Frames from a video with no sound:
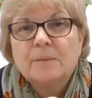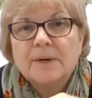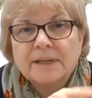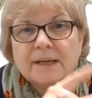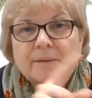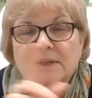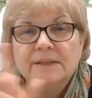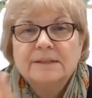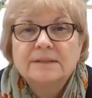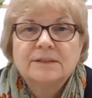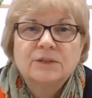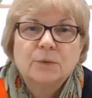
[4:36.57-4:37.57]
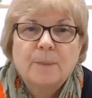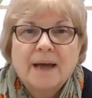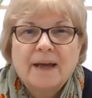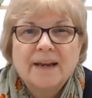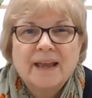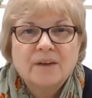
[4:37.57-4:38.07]
my napkins to
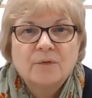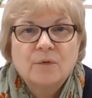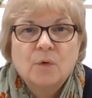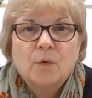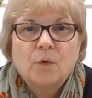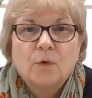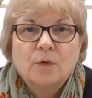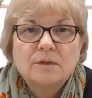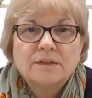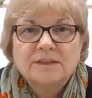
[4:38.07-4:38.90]
about an A4